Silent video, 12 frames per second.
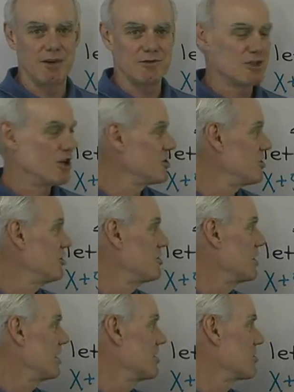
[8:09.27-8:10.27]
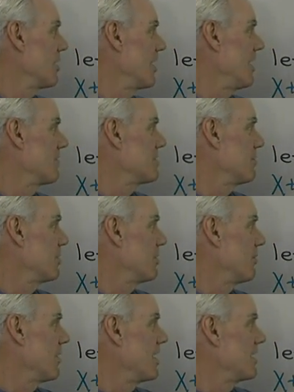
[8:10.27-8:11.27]
I'm just using it so I have somewhere to
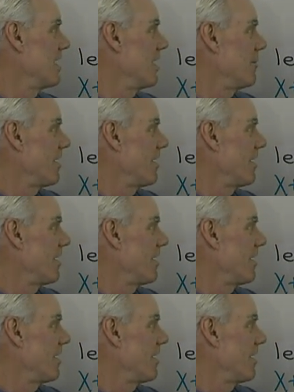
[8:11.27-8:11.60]
write down